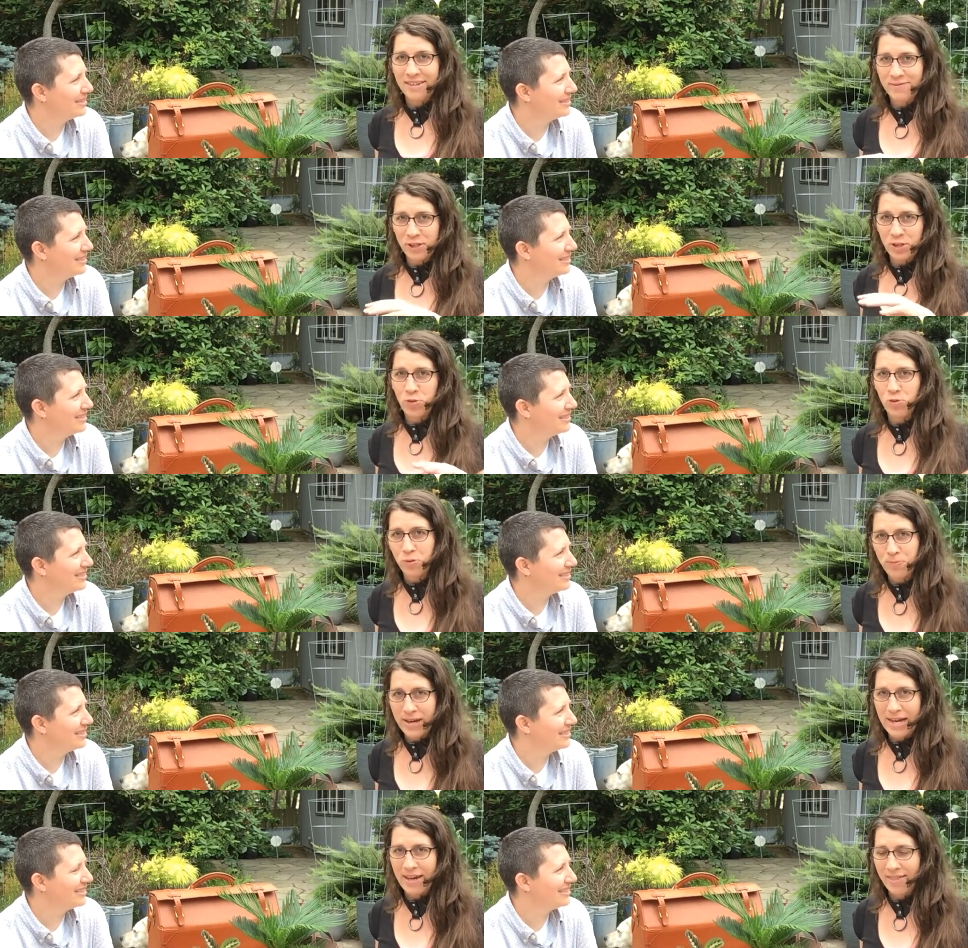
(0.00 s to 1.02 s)
Speaker 1: gives a
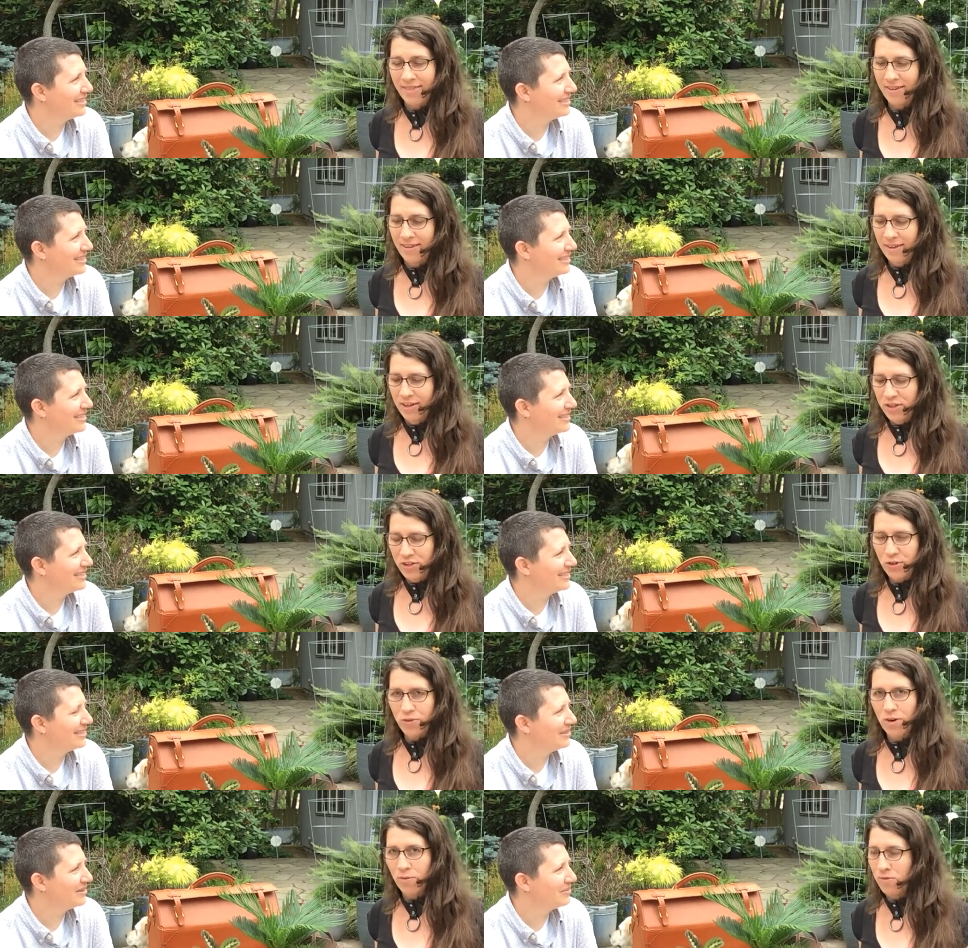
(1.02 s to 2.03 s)
toolpath
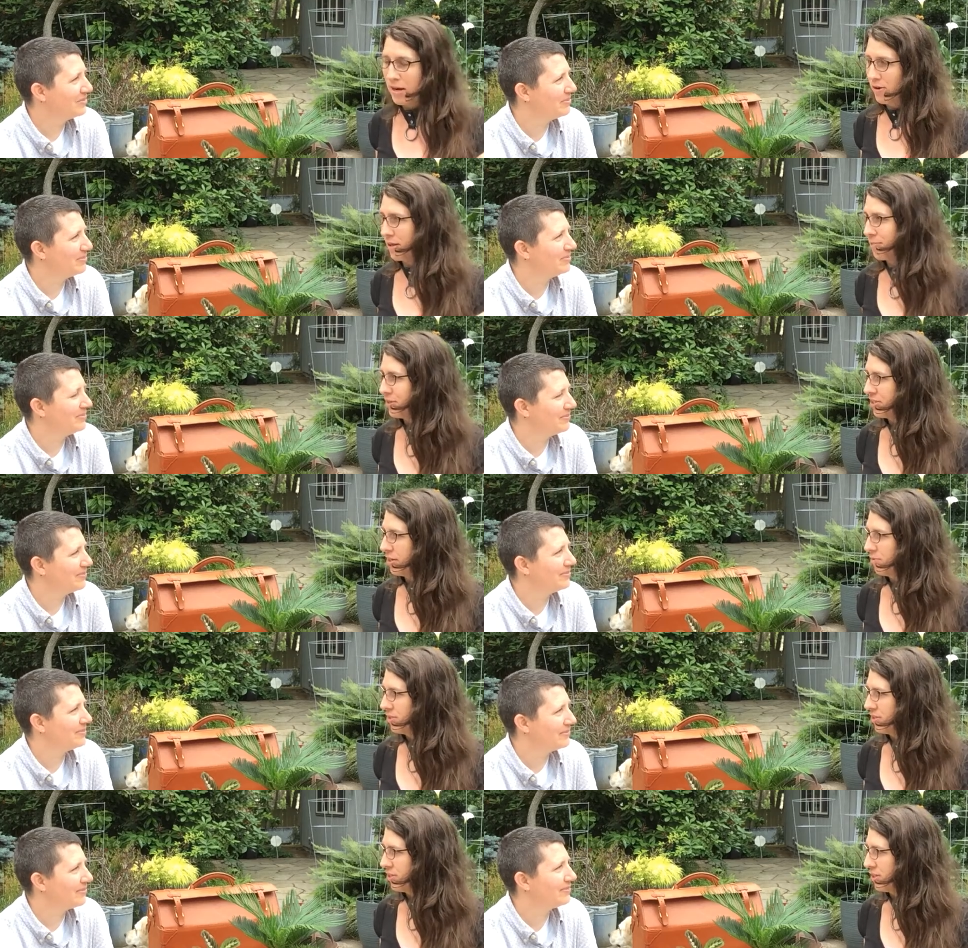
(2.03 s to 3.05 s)
to a routing
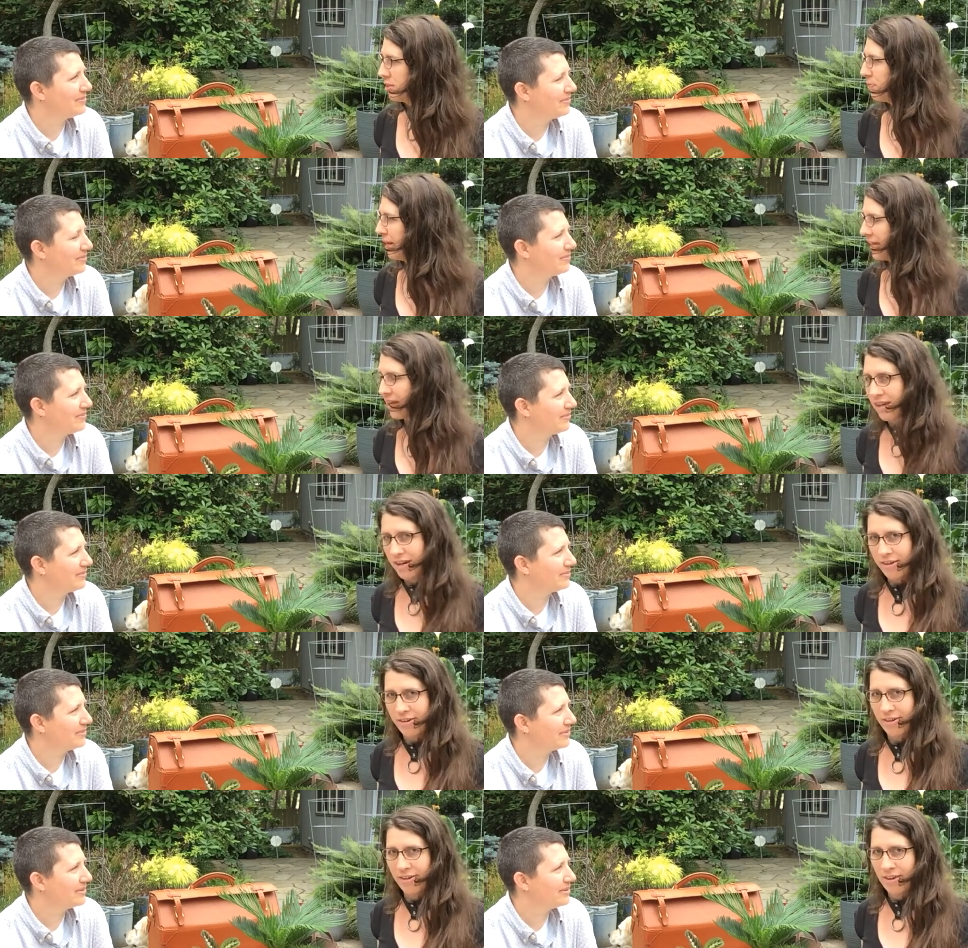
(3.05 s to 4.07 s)
machine, which is a spinning
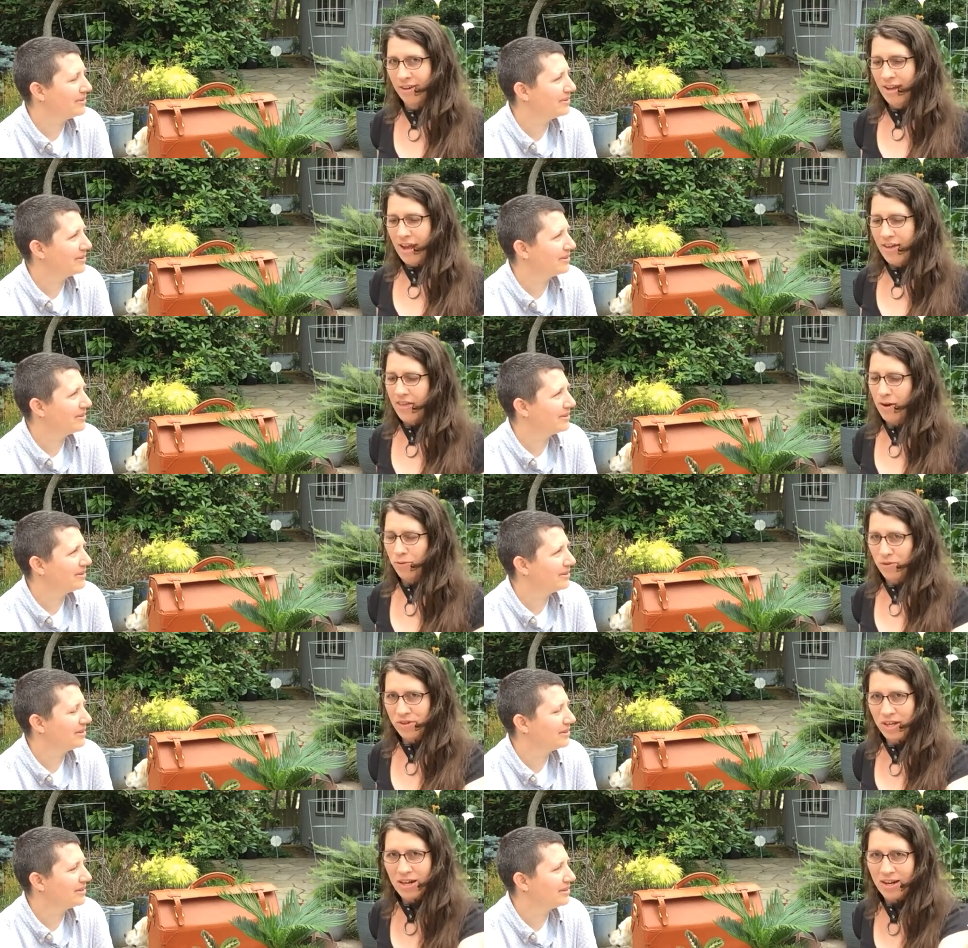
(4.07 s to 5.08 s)
cutter, and that
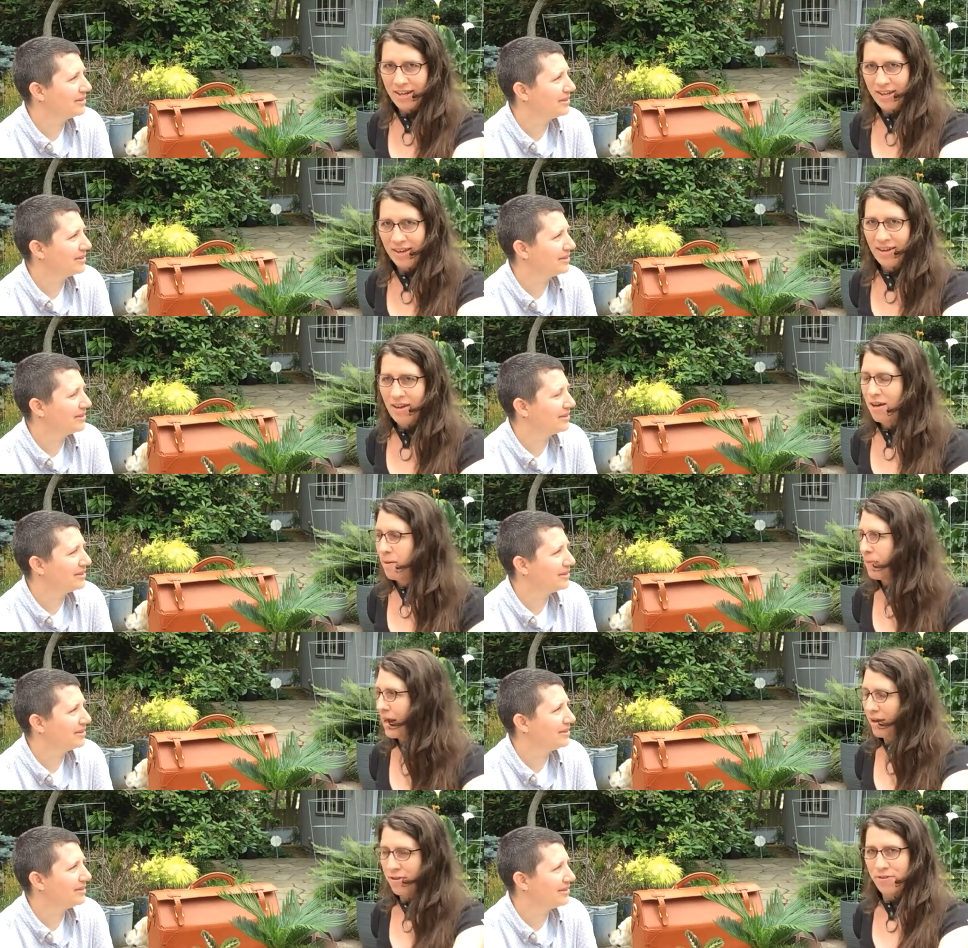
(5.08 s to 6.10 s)
will cut a
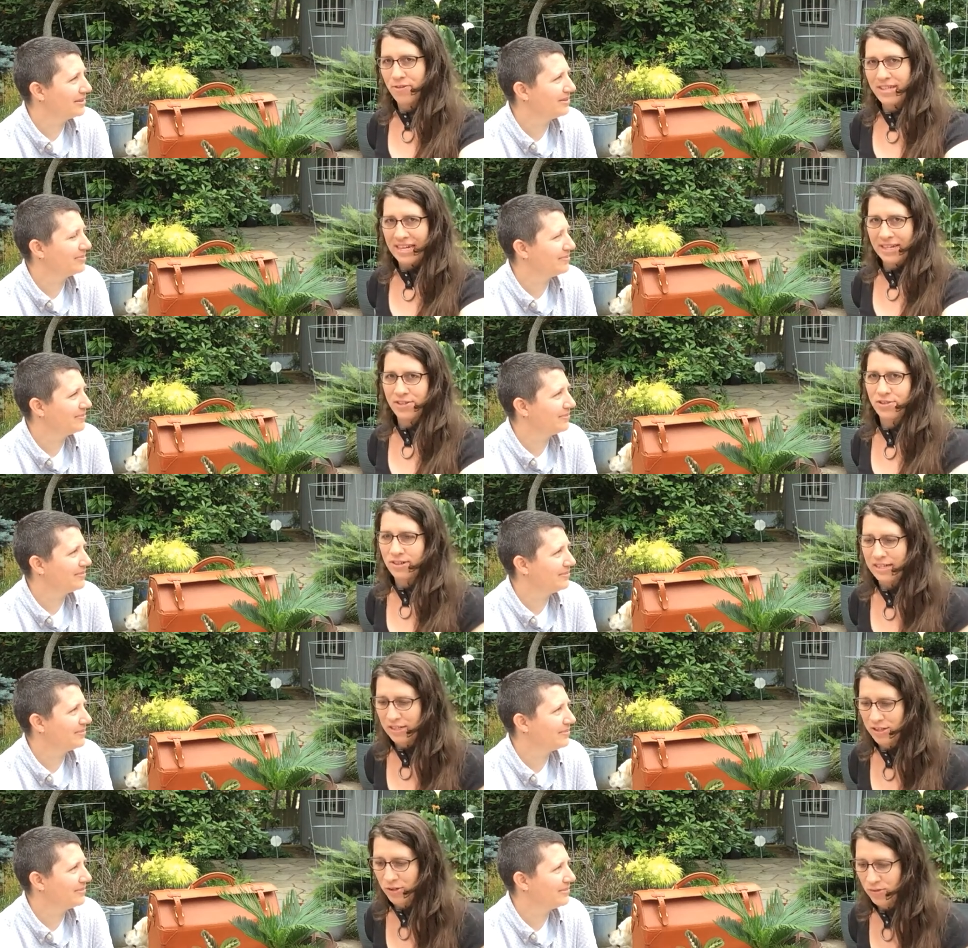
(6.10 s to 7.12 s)
pattern or texture
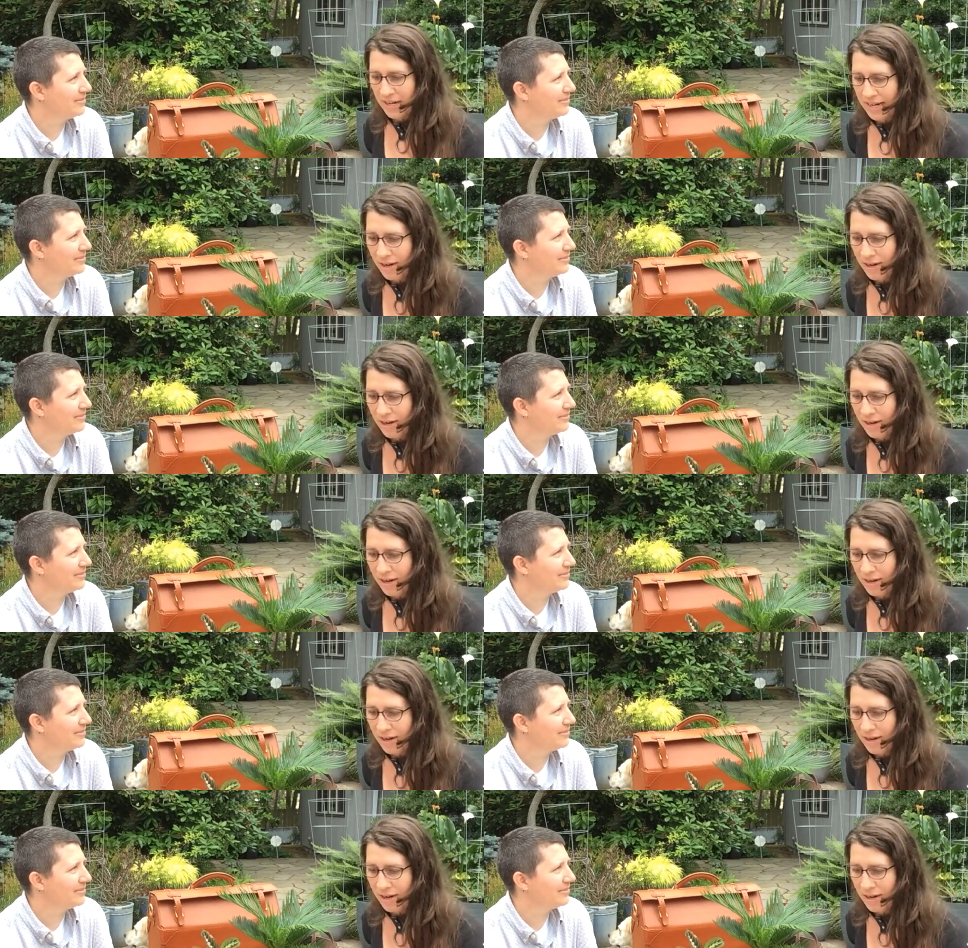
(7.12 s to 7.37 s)
into